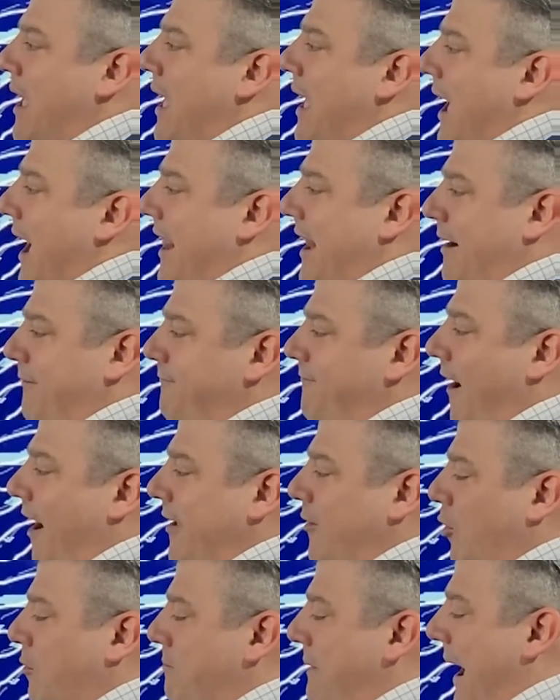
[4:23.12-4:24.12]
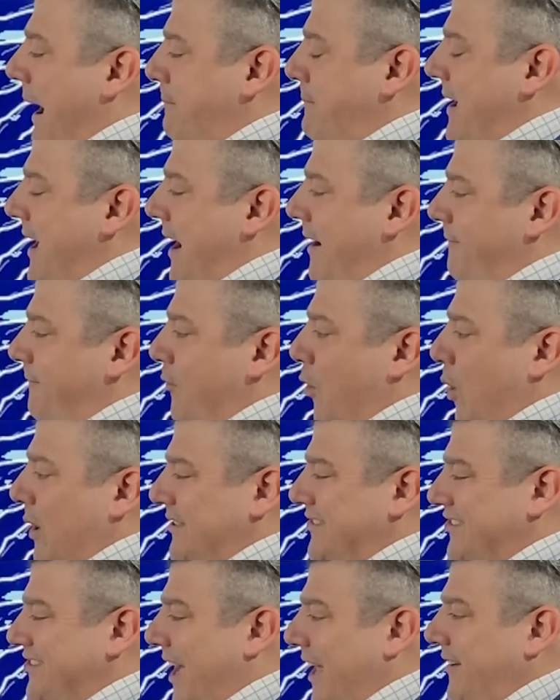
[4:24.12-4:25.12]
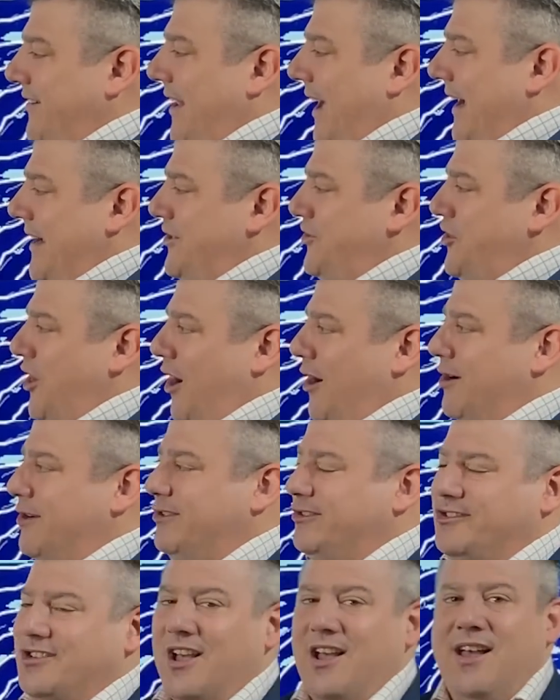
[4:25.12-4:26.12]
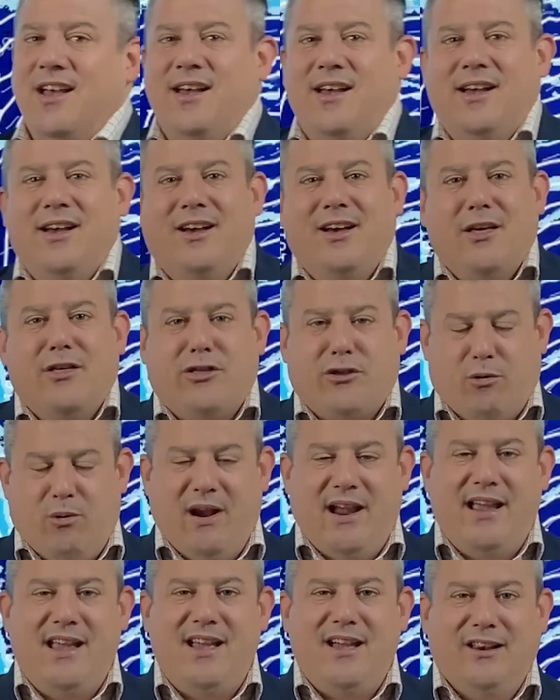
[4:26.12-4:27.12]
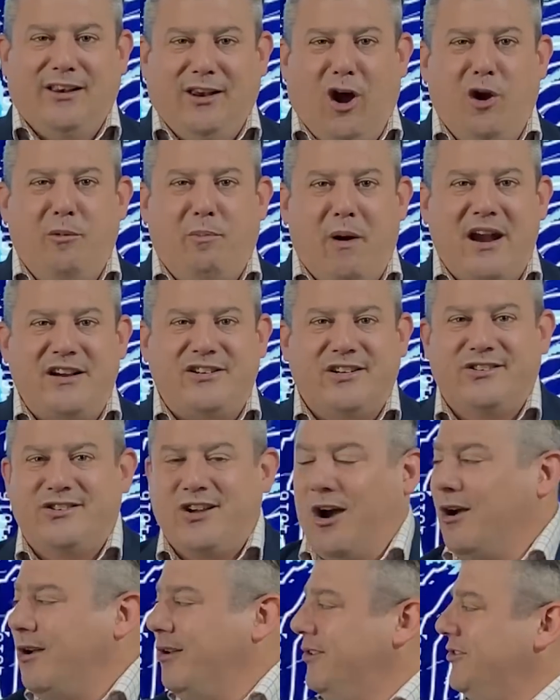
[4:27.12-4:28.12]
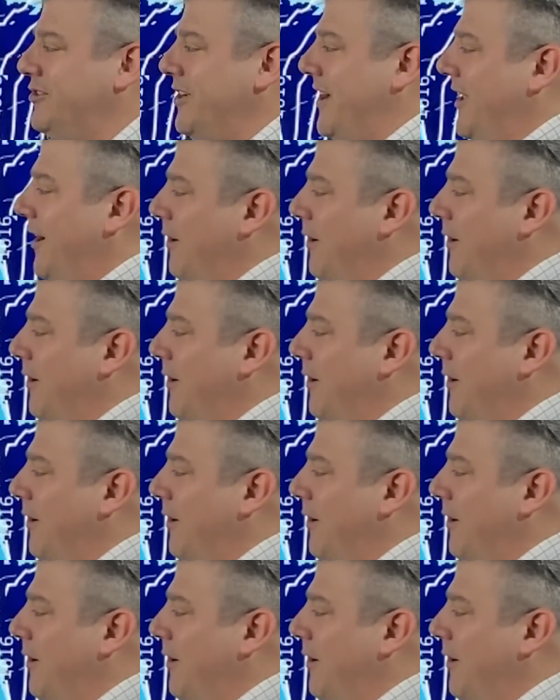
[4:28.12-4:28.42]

And our final map here for Sunday shows three low pressure zones in a